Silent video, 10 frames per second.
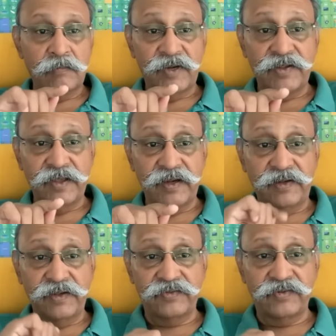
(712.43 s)
But here
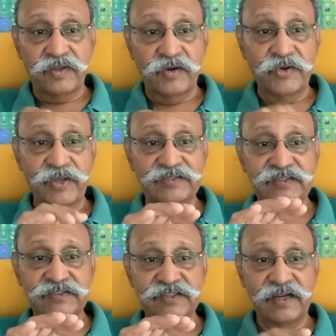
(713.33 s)
it is. How do you
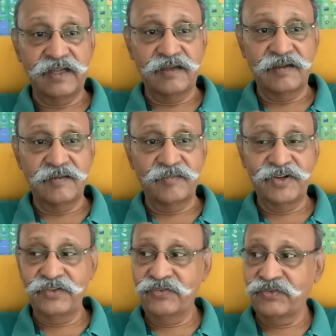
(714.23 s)
assess China?
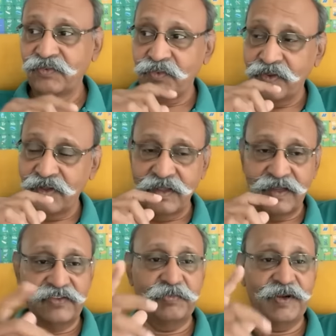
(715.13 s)
Because
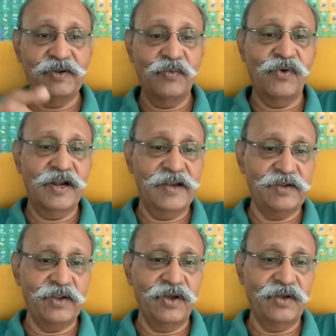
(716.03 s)
irrespective of what I
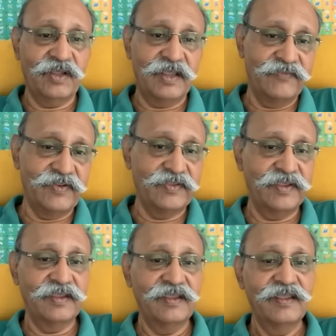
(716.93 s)
talk,
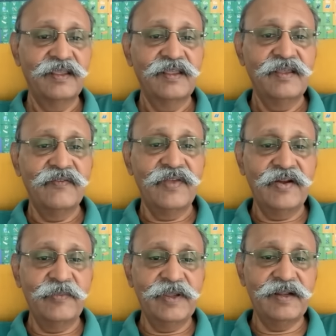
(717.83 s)
everything, we
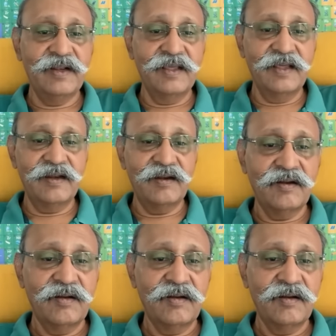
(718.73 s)
have to be clear.